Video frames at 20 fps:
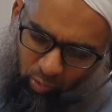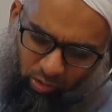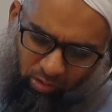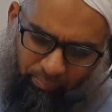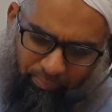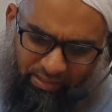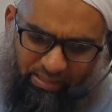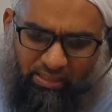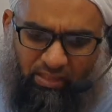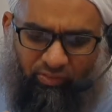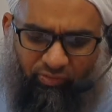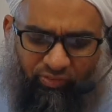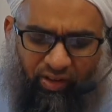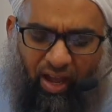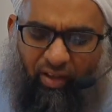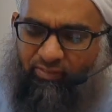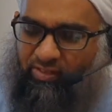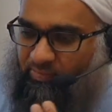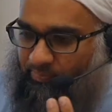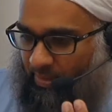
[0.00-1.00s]
more, but these are the
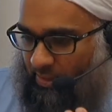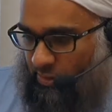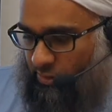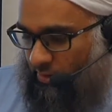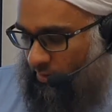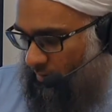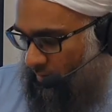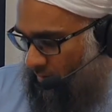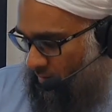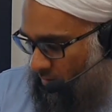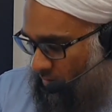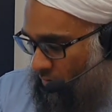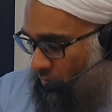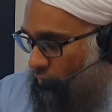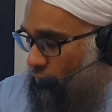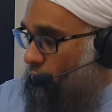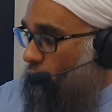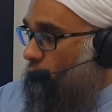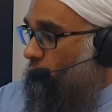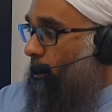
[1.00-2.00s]
5 they mentioned.
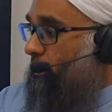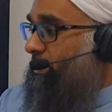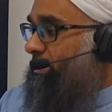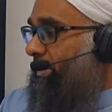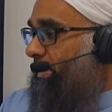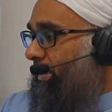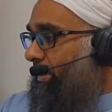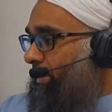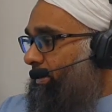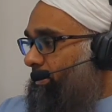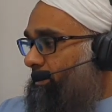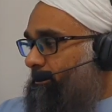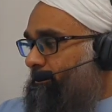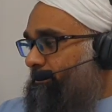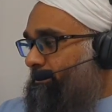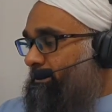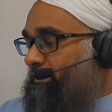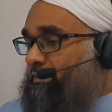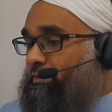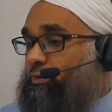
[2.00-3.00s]
So what we're saying here,
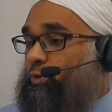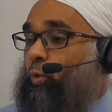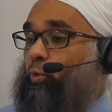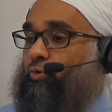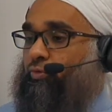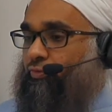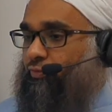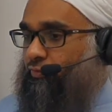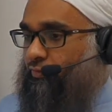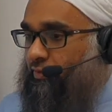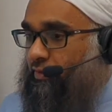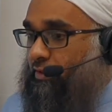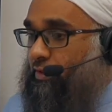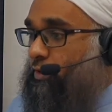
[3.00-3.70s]
the urf.